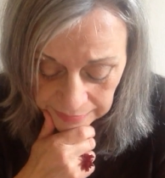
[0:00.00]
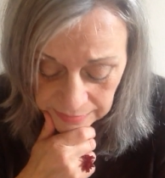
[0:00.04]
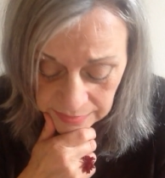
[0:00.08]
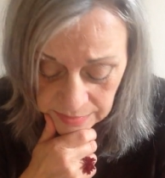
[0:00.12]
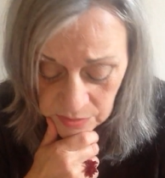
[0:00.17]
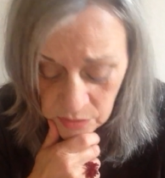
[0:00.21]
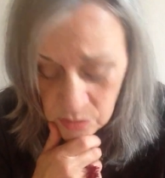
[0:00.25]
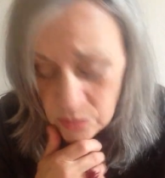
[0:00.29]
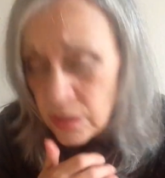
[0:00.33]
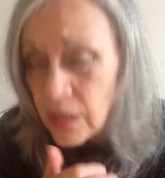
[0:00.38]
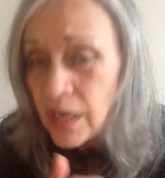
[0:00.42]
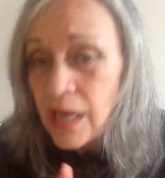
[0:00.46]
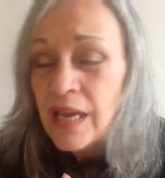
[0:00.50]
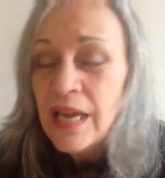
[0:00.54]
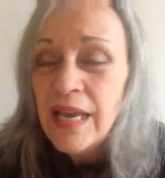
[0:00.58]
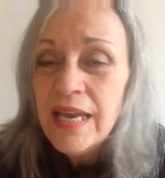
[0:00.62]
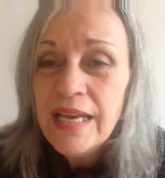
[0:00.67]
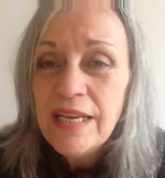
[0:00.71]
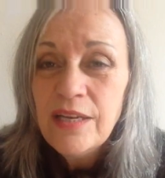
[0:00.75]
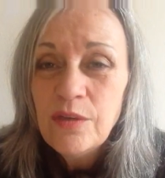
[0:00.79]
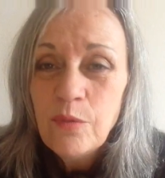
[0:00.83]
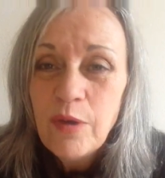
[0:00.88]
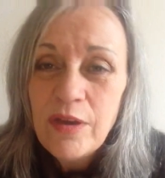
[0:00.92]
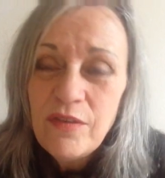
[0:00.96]
So
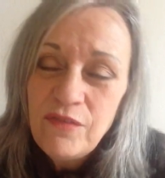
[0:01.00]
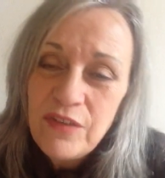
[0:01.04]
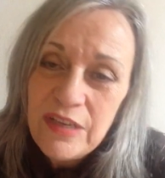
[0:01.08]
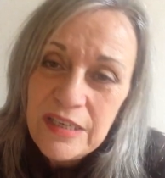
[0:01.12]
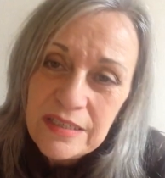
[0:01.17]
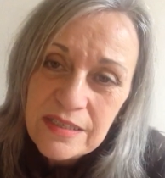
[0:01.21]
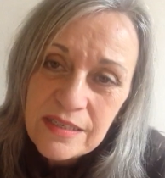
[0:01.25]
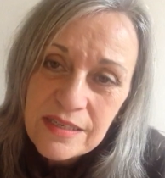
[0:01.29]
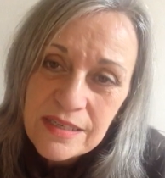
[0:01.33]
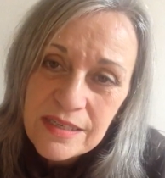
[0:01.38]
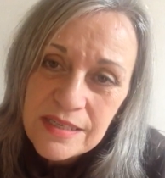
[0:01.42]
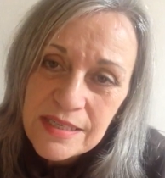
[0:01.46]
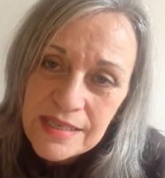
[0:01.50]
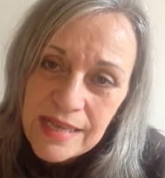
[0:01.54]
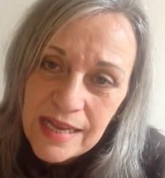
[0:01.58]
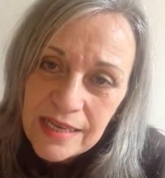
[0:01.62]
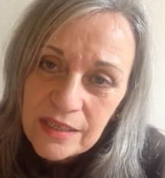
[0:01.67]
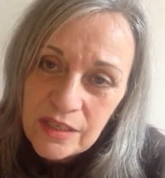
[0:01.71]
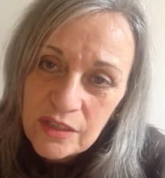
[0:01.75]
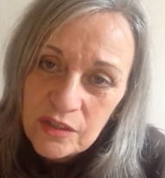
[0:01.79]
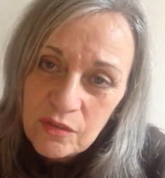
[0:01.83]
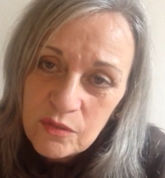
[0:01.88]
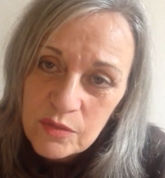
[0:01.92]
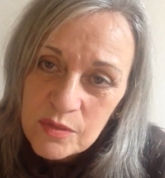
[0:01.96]
in a way, Venus and
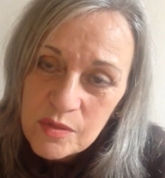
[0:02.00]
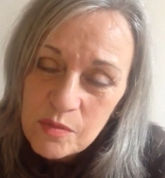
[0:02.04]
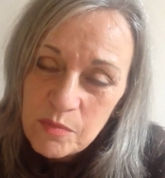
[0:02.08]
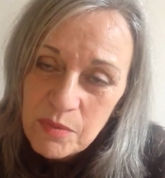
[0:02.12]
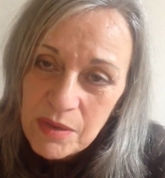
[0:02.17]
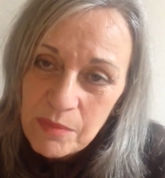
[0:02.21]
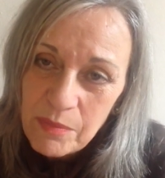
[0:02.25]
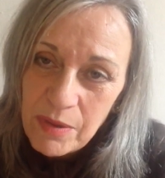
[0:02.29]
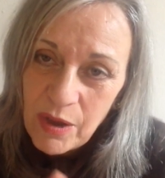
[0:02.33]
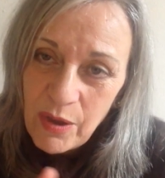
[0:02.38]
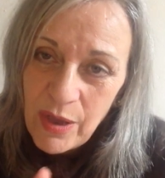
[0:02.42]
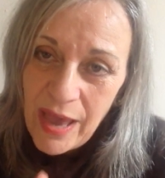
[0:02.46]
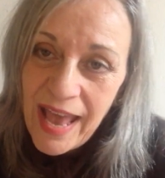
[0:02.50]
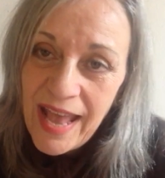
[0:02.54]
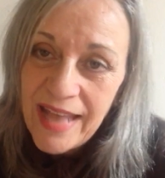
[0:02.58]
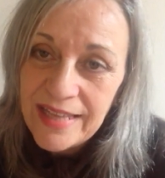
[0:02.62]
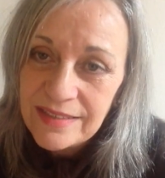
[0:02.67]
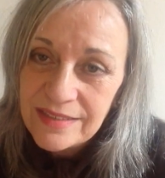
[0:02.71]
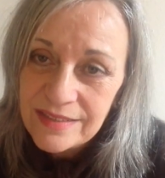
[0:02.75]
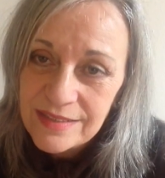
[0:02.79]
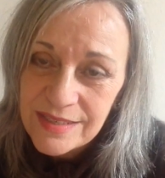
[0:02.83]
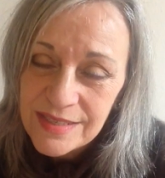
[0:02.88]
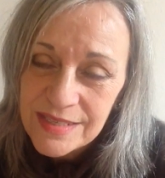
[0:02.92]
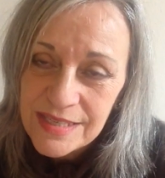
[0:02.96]
Saturn can also be about
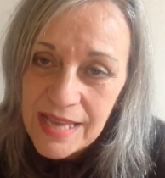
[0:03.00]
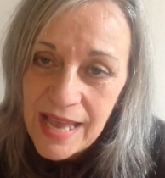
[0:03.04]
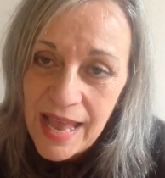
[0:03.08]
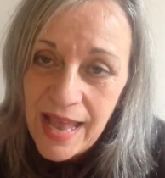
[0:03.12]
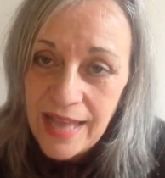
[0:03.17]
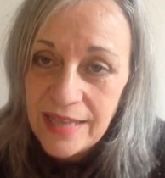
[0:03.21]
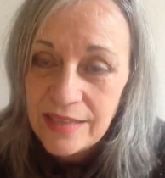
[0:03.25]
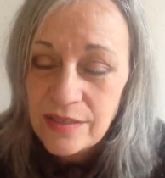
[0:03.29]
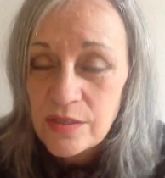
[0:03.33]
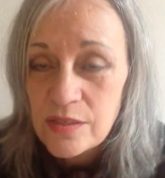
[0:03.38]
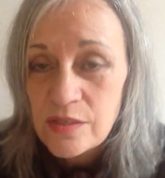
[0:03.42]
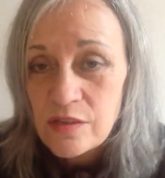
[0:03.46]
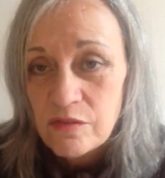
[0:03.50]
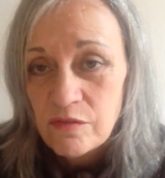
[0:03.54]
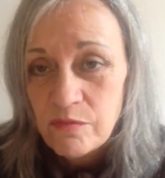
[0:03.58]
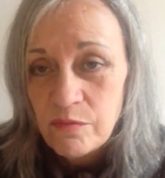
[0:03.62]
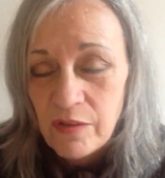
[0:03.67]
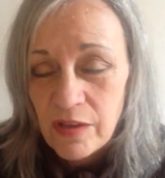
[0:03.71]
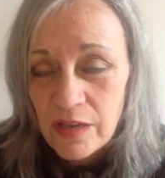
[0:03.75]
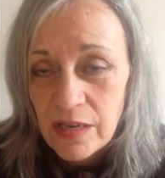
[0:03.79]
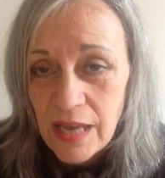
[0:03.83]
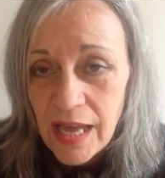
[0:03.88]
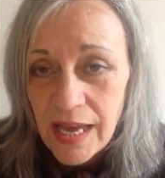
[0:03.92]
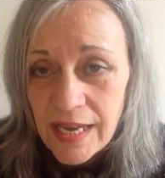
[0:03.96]
ends
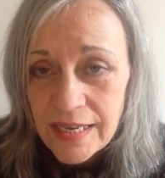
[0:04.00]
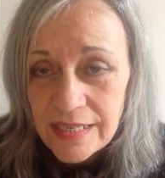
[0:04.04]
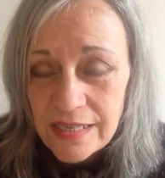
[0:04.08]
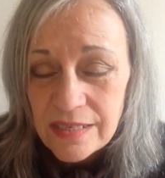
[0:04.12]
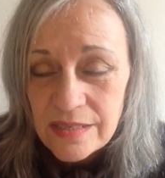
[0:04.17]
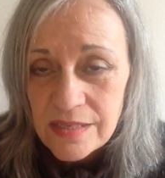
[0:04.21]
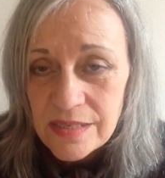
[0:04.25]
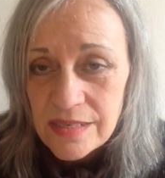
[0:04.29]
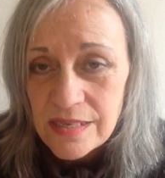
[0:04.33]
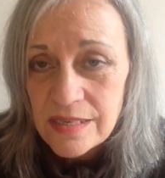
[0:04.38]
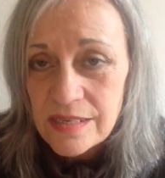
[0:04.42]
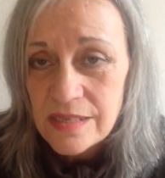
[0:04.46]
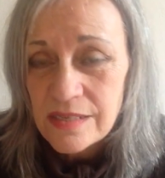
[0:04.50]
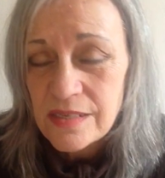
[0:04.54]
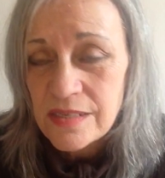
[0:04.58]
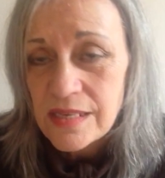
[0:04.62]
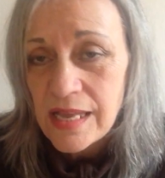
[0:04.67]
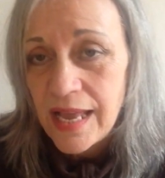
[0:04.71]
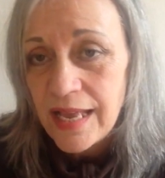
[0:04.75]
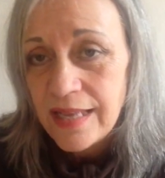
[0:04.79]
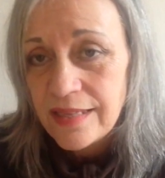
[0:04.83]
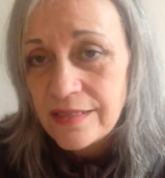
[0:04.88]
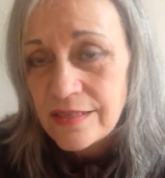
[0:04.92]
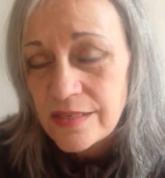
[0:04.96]
of
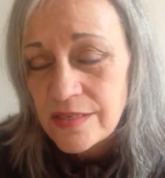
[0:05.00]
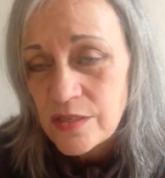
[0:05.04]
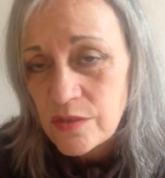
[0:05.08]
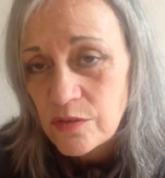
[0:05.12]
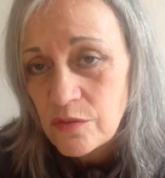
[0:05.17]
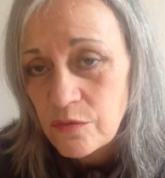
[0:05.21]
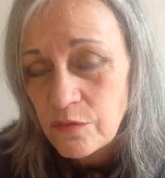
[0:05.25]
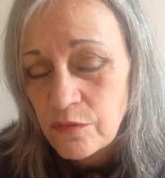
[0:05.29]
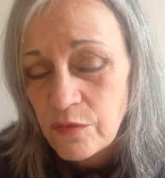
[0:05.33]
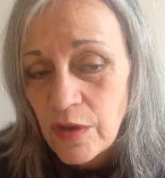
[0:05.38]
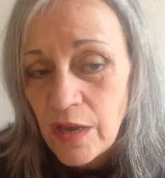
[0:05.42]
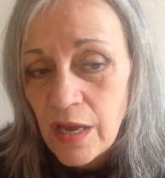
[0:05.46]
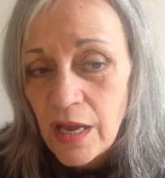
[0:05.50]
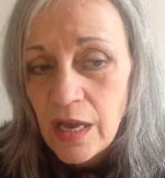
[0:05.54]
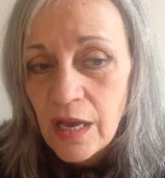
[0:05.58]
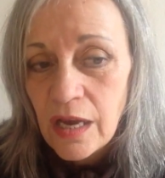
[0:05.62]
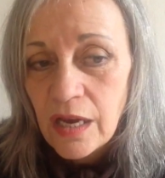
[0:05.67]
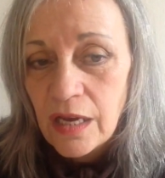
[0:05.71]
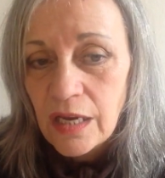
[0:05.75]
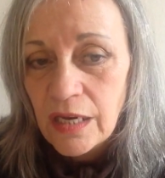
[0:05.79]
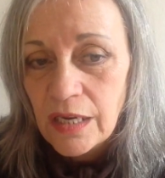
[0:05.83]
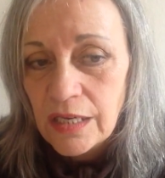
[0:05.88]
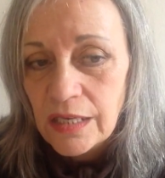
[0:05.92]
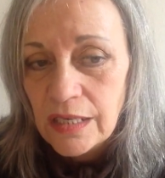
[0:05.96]
alliances, ends of
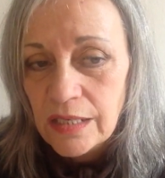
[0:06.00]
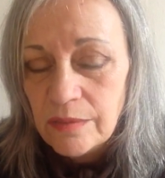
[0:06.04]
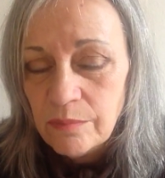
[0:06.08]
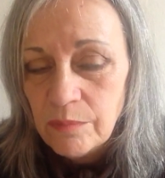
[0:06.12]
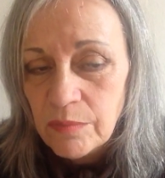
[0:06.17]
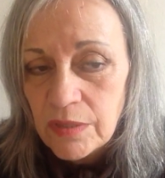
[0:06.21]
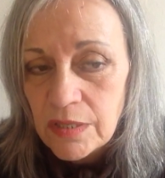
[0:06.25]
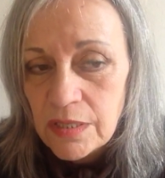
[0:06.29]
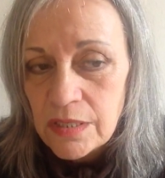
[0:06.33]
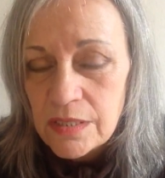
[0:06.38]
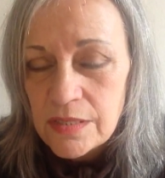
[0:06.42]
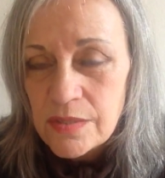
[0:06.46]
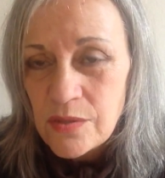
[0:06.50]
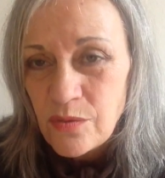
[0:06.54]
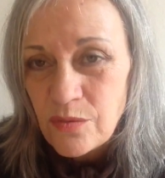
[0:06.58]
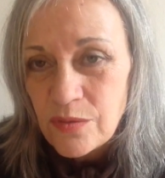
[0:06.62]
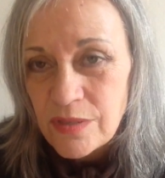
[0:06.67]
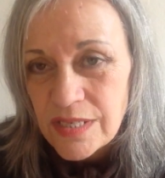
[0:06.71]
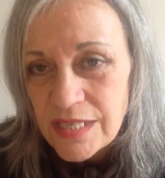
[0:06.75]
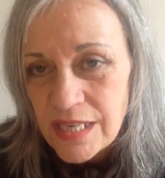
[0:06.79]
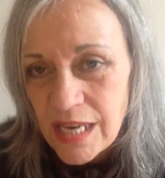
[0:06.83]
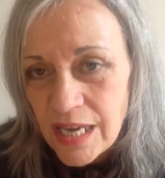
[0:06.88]
certain